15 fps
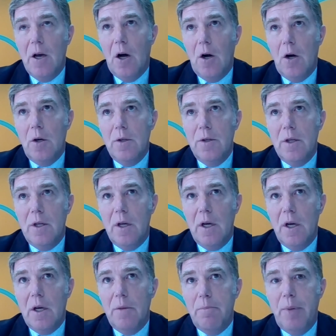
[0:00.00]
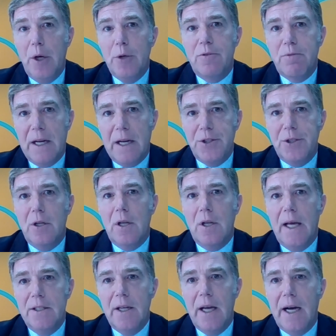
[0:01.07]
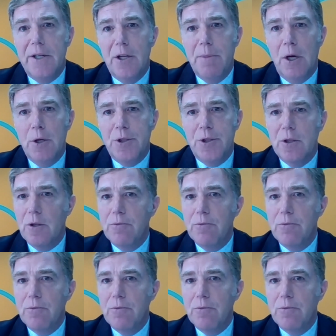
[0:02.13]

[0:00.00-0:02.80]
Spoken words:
on both rational and emotional.